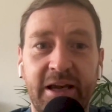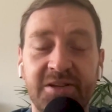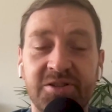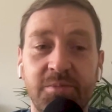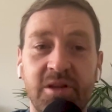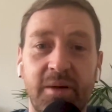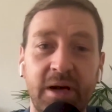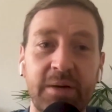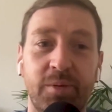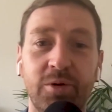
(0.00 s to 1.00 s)
It's something that
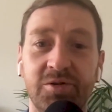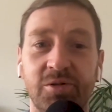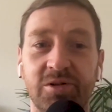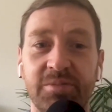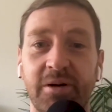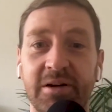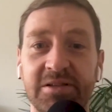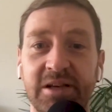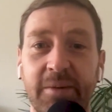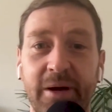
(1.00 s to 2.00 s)
Mike Boyle talks about, isn't
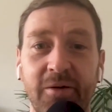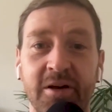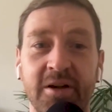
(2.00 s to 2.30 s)
it? About